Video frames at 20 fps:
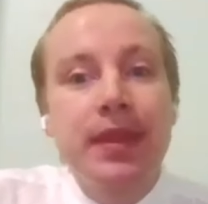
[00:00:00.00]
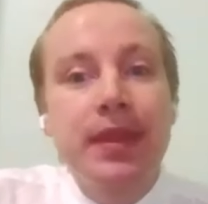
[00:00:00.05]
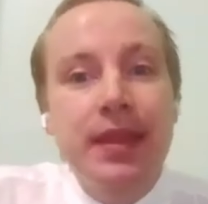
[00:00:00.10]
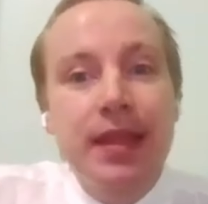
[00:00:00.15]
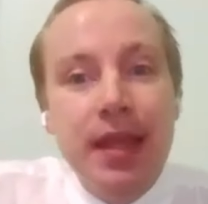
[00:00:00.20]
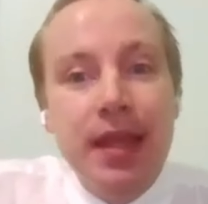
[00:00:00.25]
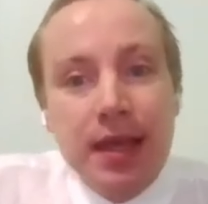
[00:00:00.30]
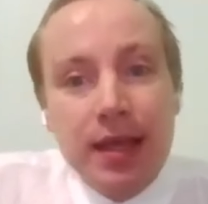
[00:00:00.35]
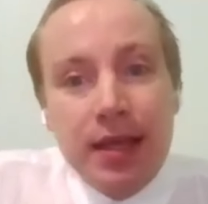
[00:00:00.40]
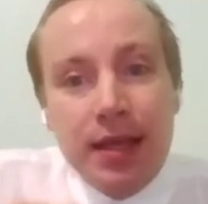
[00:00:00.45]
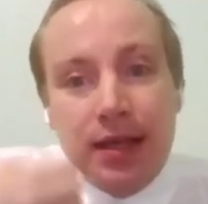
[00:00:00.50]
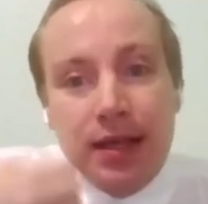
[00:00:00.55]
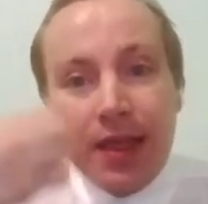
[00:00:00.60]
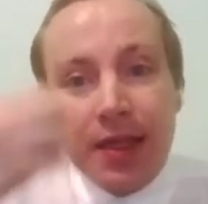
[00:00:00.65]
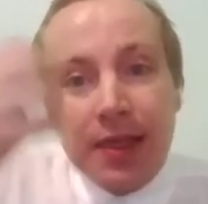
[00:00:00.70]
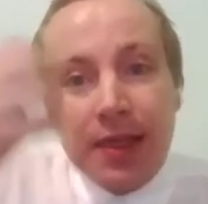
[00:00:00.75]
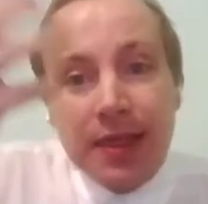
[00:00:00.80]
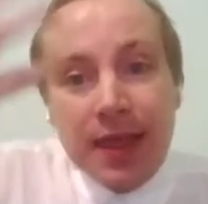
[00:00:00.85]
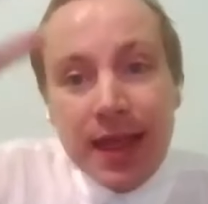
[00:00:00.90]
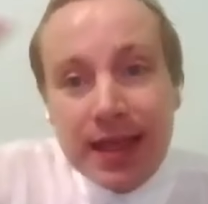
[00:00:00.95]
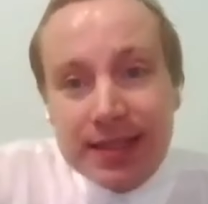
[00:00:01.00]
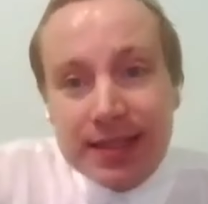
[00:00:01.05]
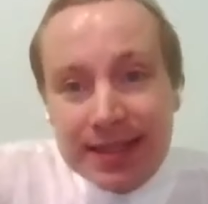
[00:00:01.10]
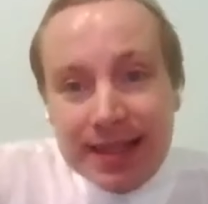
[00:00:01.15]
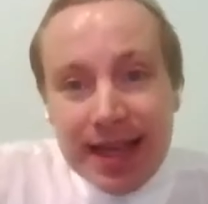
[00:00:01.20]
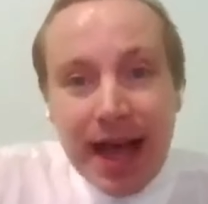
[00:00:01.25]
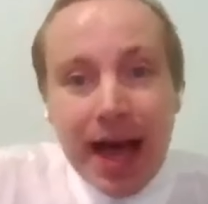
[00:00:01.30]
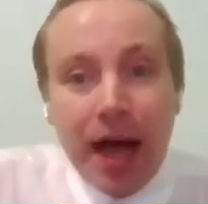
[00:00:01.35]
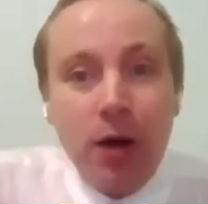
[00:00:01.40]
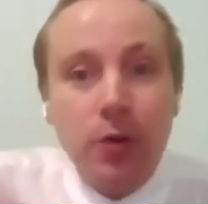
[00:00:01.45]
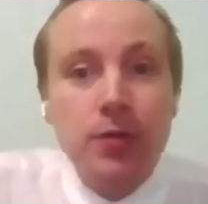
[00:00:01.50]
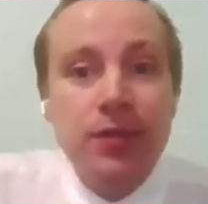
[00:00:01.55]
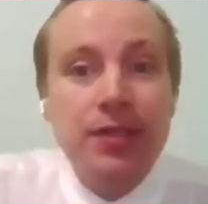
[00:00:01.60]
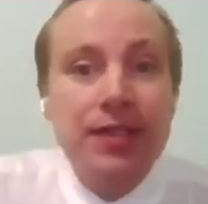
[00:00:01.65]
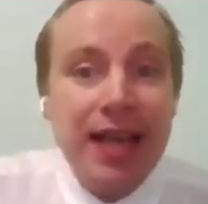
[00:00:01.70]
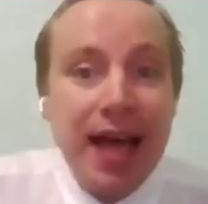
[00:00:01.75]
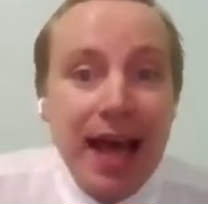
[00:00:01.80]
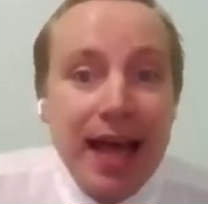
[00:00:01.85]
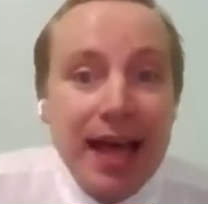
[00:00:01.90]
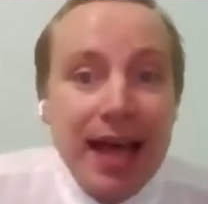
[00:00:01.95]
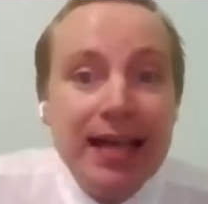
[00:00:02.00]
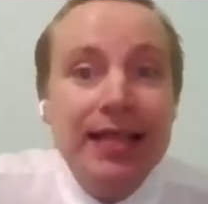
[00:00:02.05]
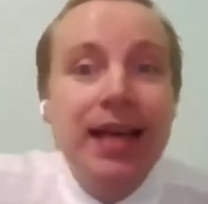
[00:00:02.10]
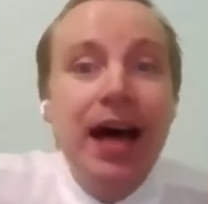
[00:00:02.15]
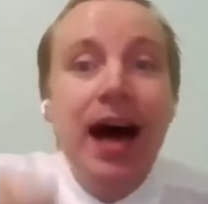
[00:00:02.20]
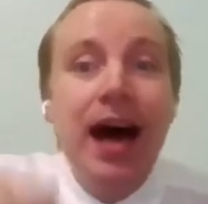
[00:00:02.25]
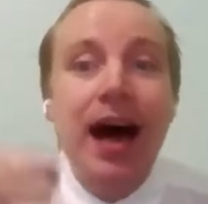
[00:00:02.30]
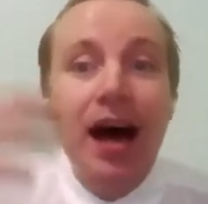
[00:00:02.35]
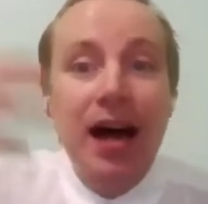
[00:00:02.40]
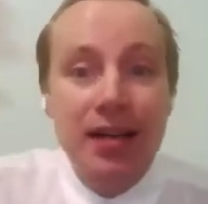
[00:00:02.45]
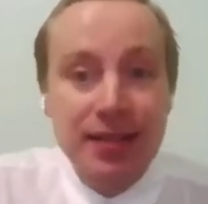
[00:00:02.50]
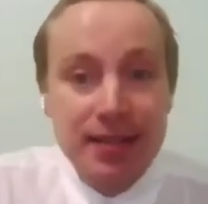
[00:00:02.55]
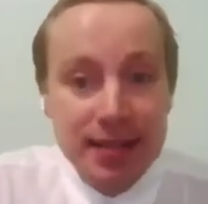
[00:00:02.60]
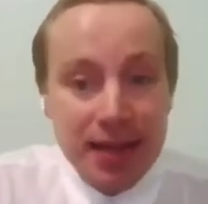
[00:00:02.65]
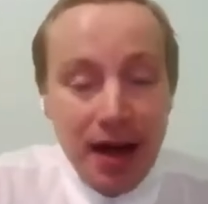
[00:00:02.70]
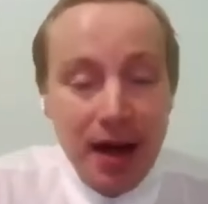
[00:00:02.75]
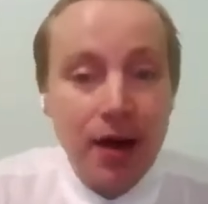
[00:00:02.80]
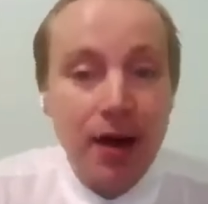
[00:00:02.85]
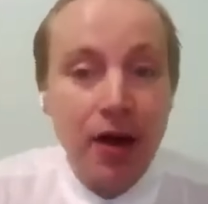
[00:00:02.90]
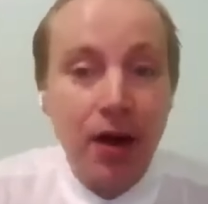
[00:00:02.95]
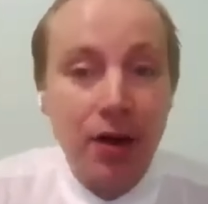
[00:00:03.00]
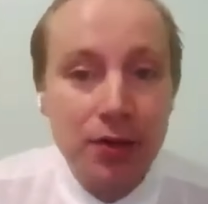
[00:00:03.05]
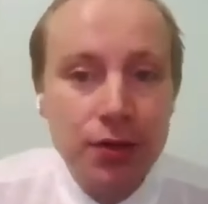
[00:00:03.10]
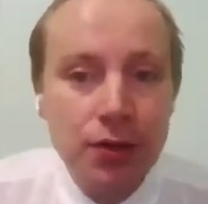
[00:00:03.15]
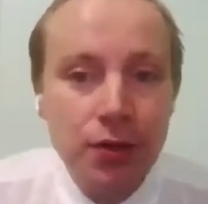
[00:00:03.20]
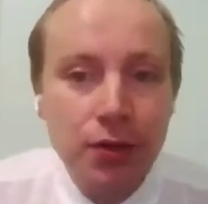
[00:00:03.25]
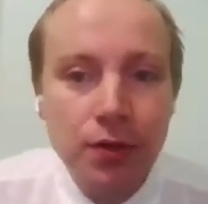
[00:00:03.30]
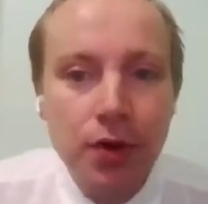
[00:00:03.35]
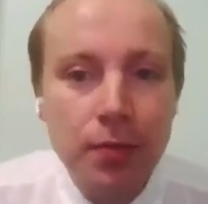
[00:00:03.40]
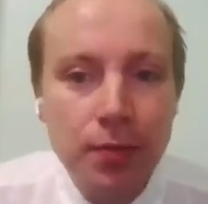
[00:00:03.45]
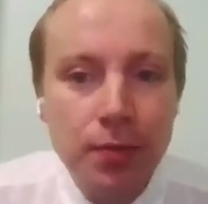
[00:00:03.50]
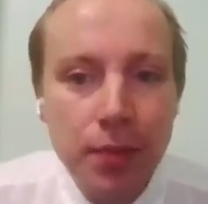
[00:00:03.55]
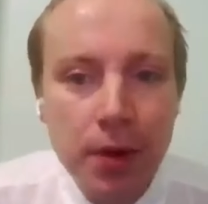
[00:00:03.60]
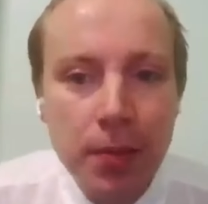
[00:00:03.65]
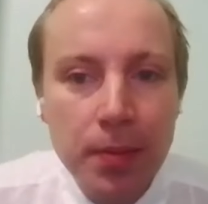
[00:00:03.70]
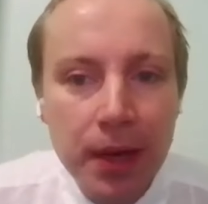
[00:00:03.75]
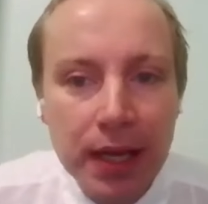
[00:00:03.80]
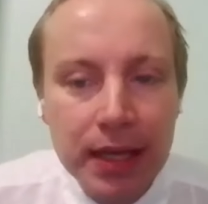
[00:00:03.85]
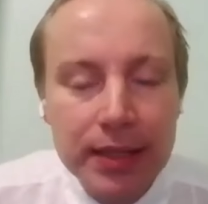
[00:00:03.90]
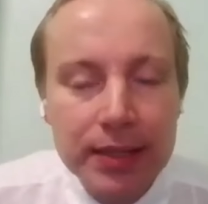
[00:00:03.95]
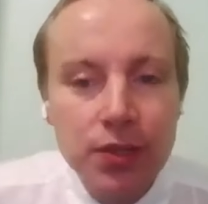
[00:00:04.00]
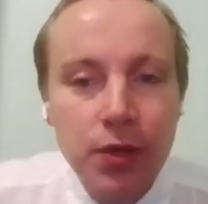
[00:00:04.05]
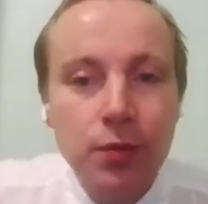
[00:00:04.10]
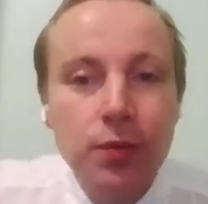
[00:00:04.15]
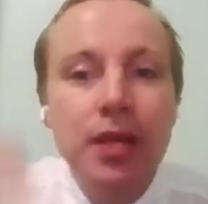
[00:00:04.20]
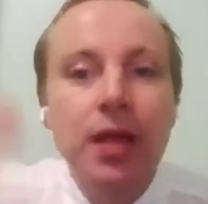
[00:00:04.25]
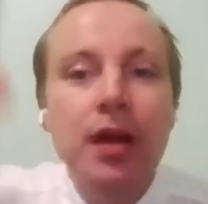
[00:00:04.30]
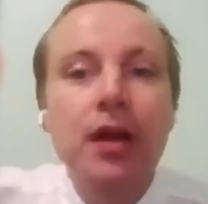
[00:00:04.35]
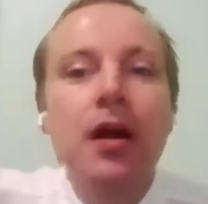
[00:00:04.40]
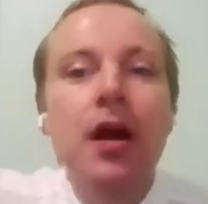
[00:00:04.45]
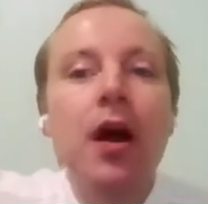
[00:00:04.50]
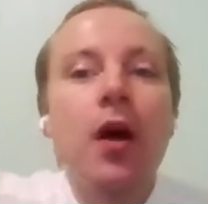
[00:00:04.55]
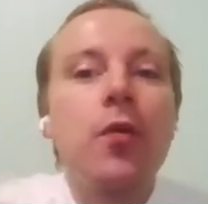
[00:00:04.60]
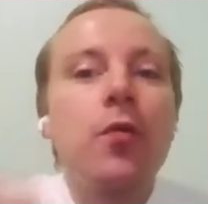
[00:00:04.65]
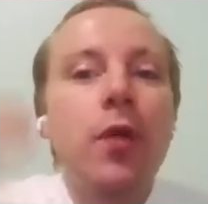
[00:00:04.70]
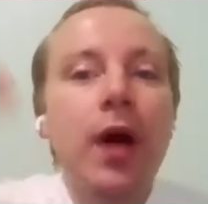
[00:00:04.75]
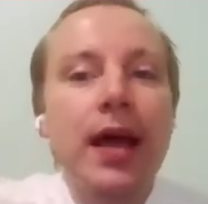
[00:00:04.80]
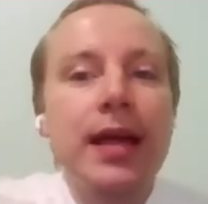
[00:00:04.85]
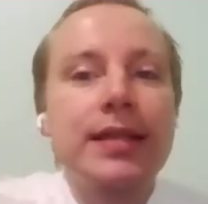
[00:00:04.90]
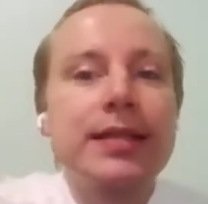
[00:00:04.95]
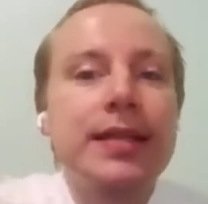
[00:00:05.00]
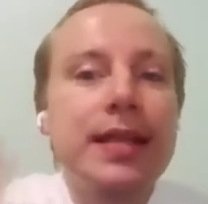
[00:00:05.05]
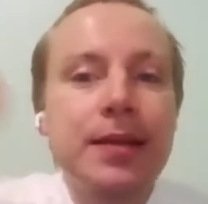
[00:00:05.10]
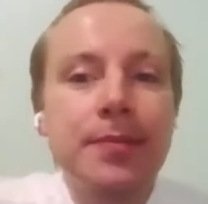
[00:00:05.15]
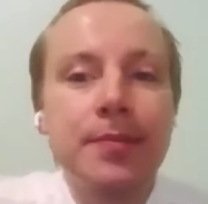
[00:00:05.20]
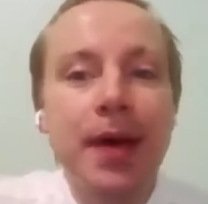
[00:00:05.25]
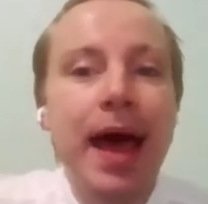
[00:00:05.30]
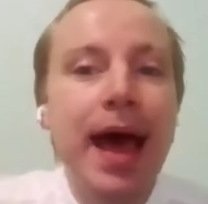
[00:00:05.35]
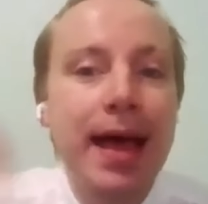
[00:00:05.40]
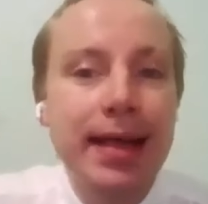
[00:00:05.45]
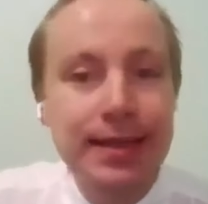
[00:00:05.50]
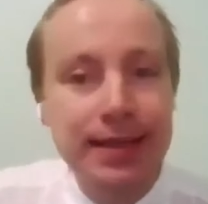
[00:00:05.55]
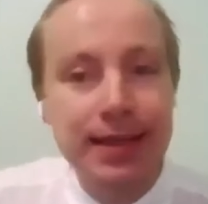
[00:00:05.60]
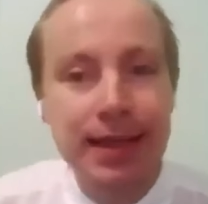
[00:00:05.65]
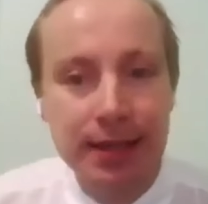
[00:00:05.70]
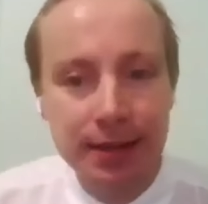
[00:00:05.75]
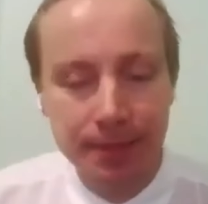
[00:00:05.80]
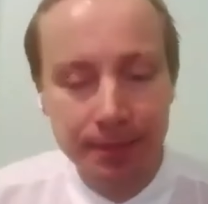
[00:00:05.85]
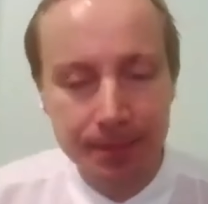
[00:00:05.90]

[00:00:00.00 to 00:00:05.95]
the things outside us are also not permanent. So they're arising, passing.